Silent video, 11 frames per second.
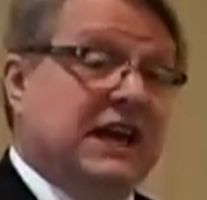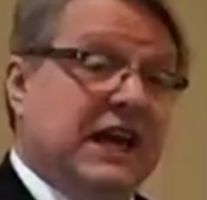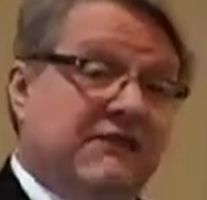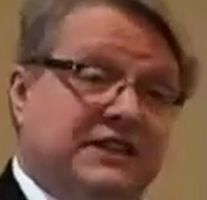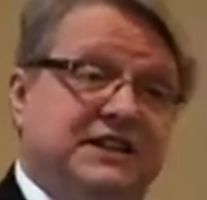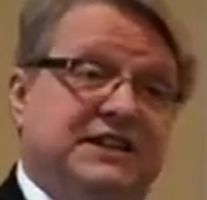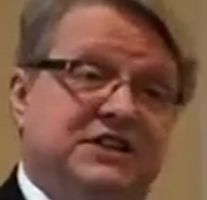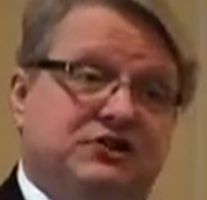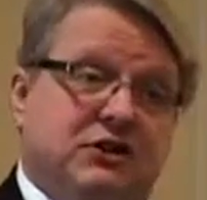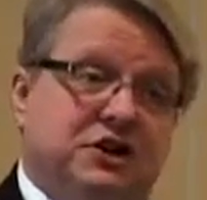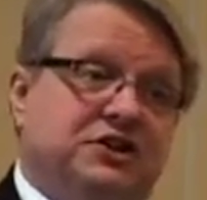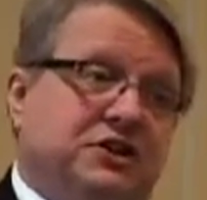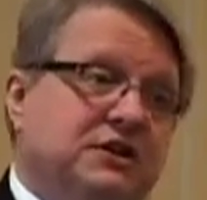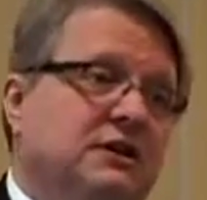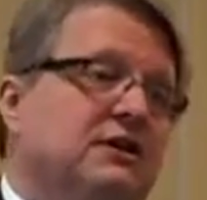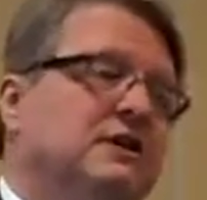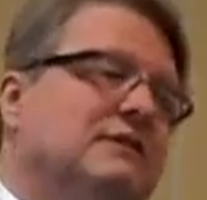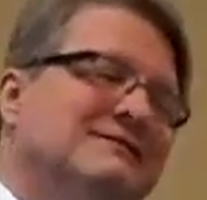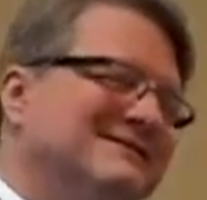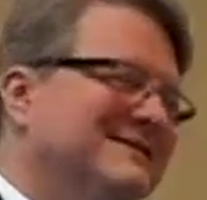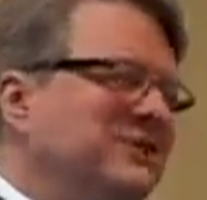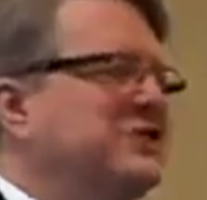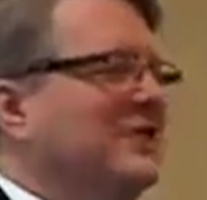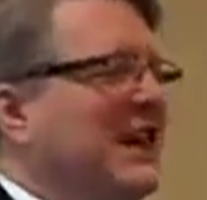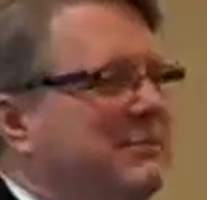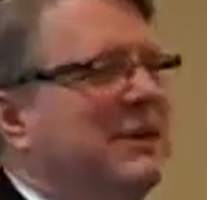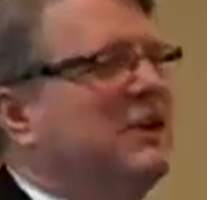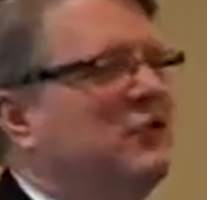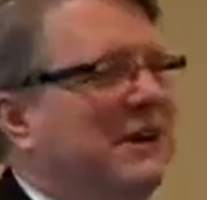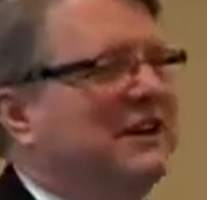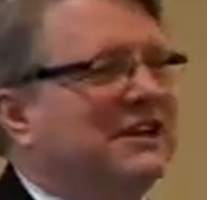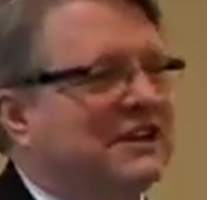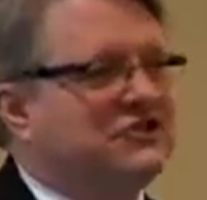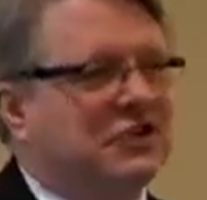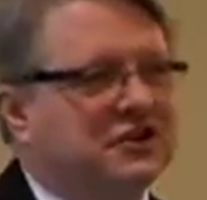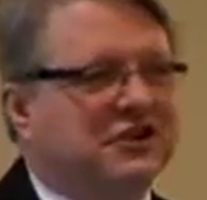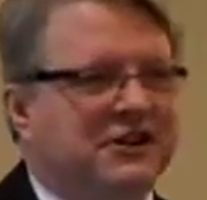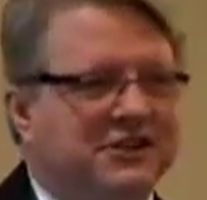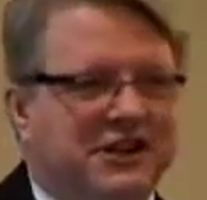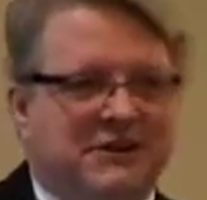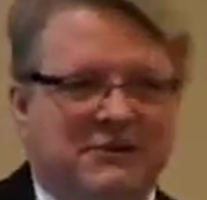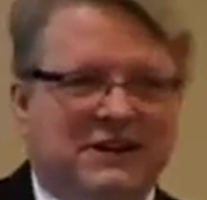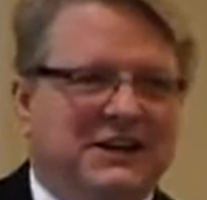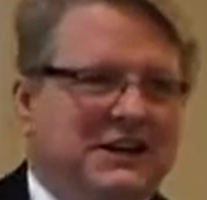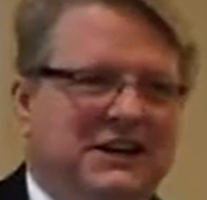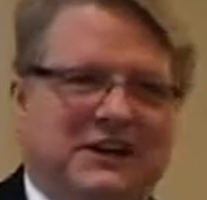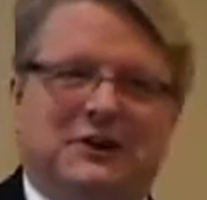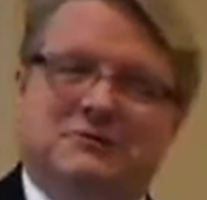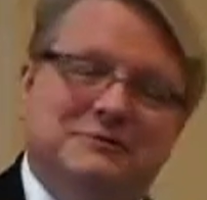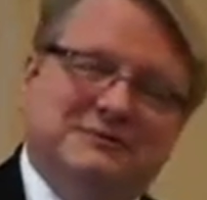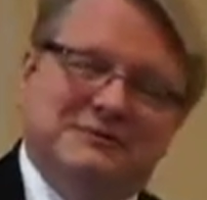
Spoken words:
If it's construction, don't you like me going back to construction all the time? You know,